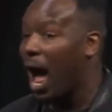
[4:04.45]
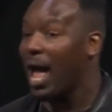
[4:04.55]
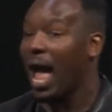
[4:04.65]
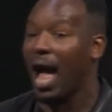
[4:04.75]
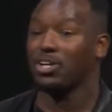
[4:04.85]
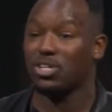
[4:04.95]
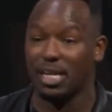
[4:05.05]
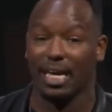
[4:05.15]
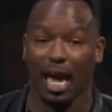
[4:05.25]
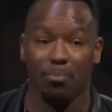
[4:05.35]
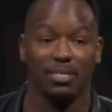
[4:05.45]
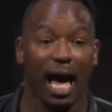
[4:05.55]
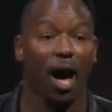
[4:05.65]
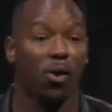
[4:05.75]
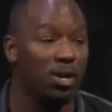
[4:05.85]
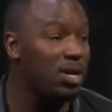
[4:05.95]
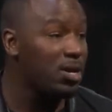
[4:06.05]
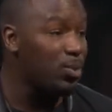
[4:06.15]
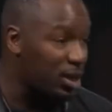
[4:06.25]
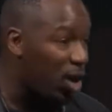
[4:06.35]
I actually came
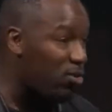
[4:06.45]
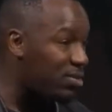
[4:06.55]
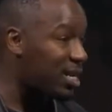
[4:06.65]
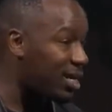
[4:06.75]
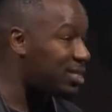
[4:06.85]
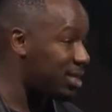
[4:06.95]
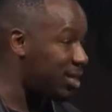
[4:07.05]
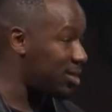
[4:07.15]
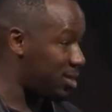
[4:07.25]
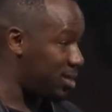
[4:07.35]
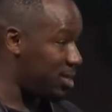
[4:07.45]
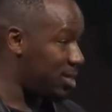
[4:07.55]
down with COVID 19.